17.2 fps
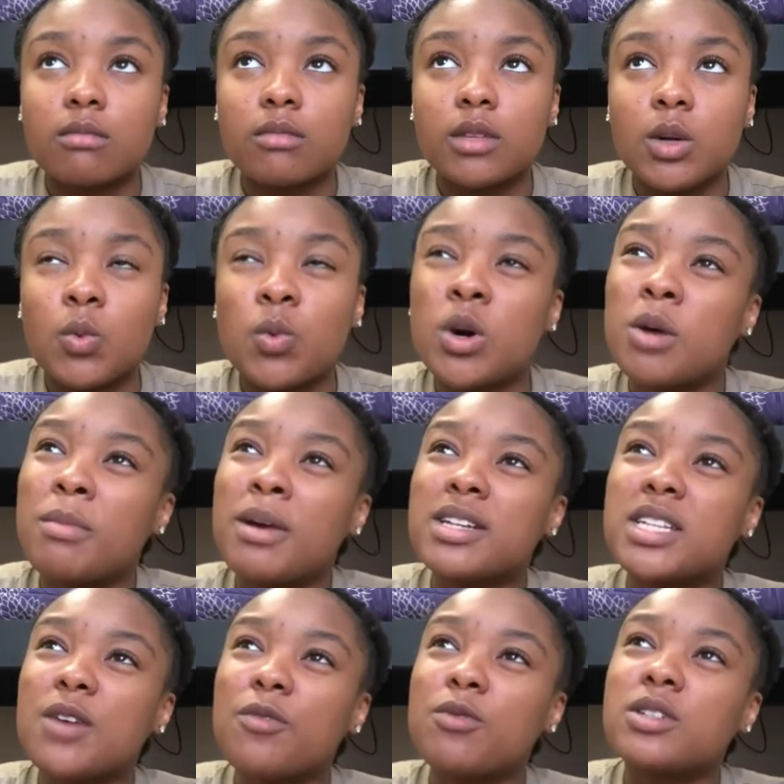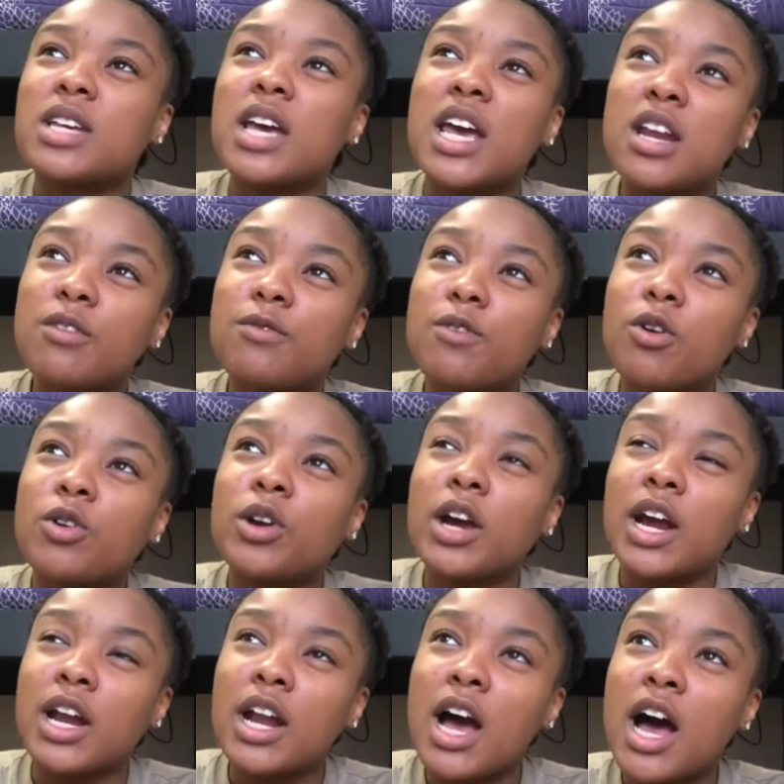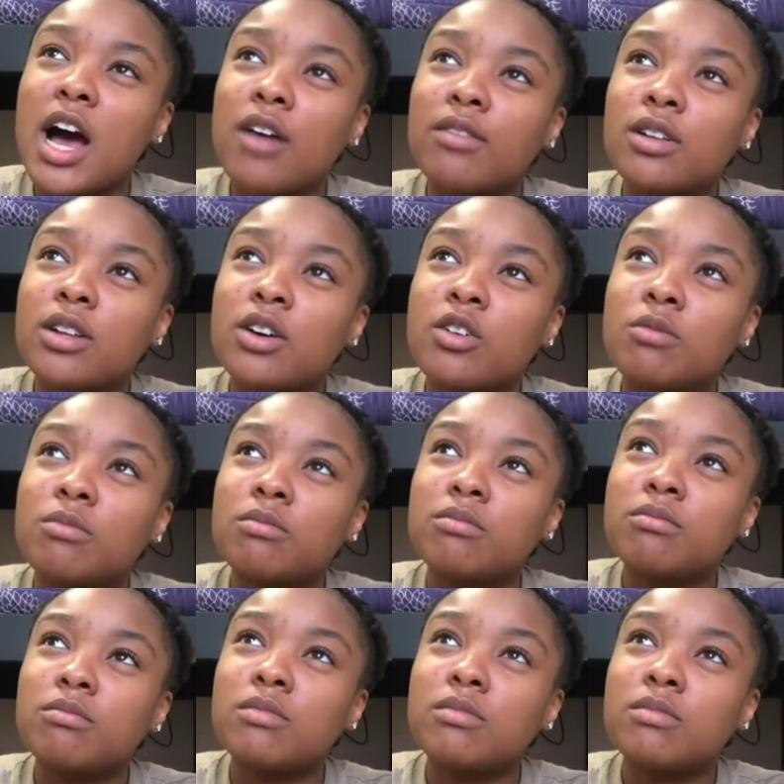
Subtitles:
Well, my stuff was in a folder in an envelope.